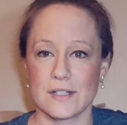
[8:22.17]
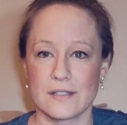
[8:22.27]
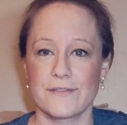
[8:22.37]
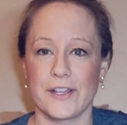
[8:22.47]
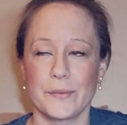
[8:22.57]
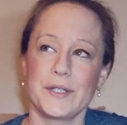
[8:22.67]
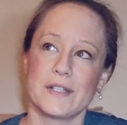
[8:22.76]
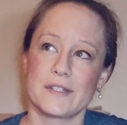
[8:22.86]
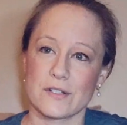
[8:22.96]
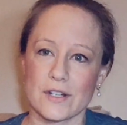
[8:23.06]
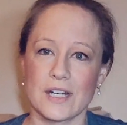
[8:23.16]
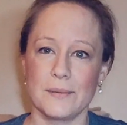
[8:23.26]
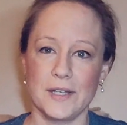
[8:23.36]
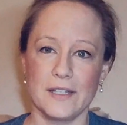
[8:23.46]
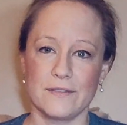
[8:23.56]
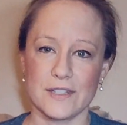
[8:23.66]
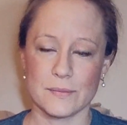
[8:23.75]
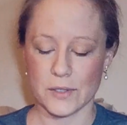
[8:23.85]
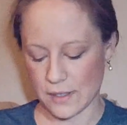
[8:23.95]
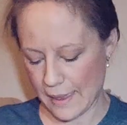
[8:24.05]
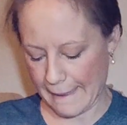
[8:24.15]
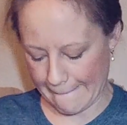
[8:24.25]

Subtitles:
does follow me on Instagram and Facebook.